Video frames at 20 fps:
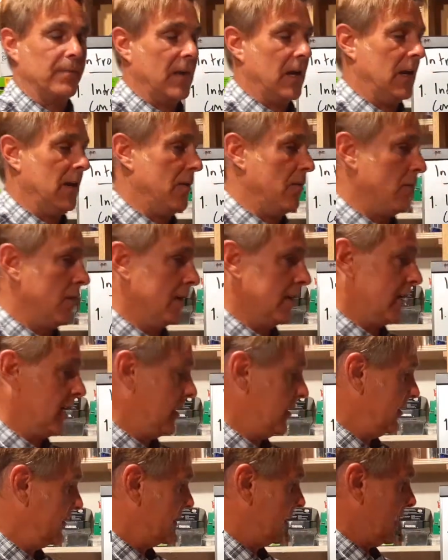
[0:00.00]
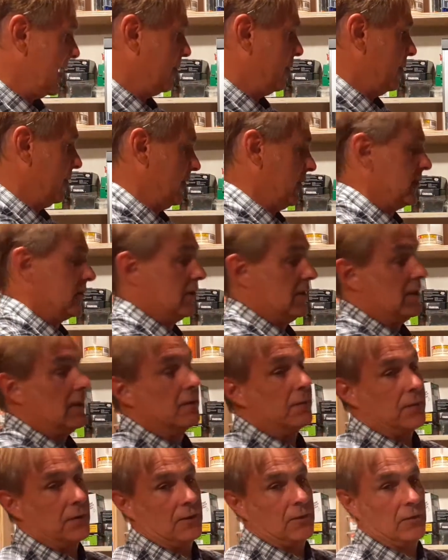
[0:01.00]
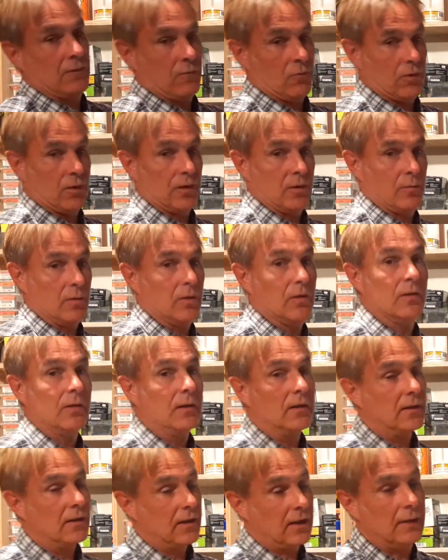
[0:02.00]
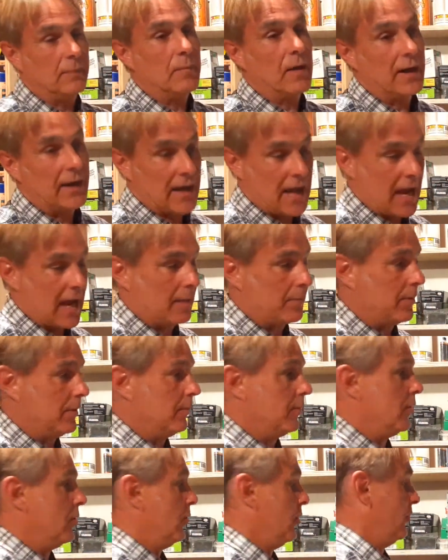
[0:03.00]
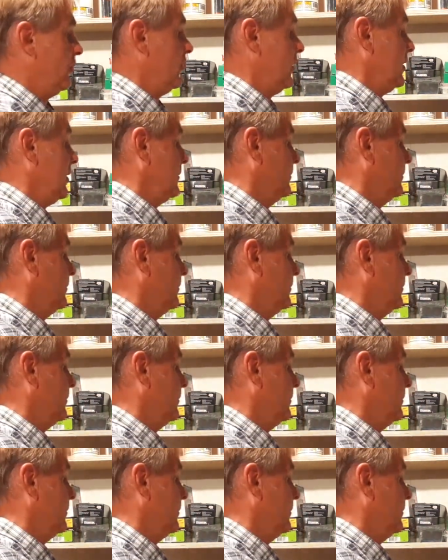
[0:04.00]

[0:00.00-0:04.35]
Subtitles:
I don't want to get into that position if it's avoidable. It might happen, but we'll see.